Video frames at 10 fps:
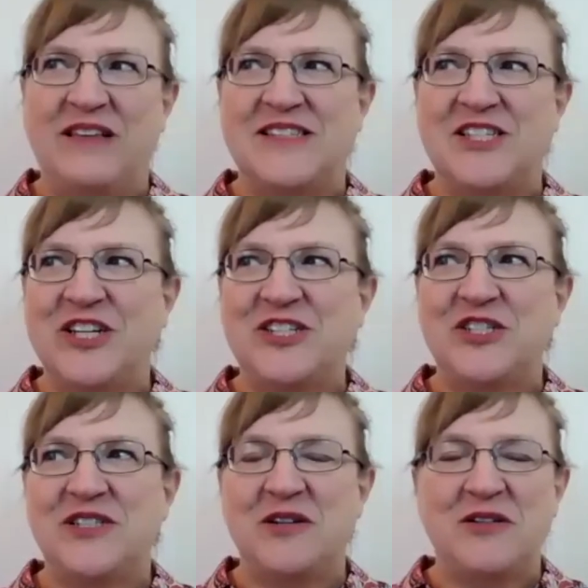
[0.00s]

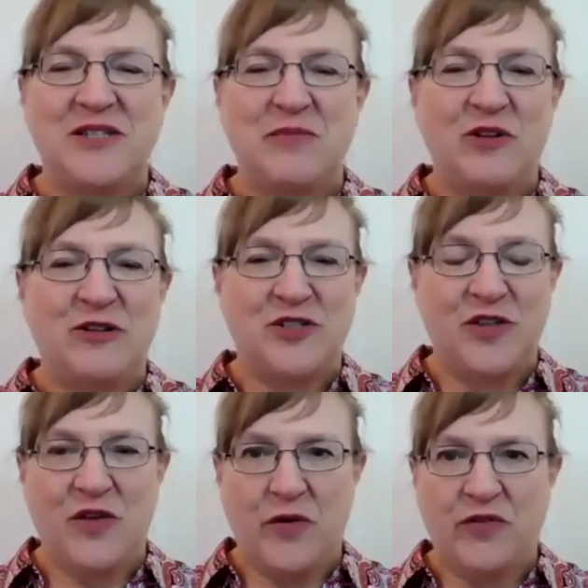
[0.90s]
suggestions are similar to
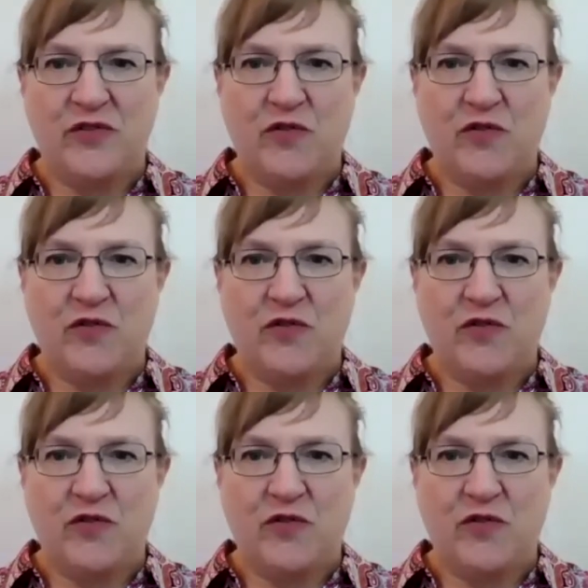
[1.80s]
those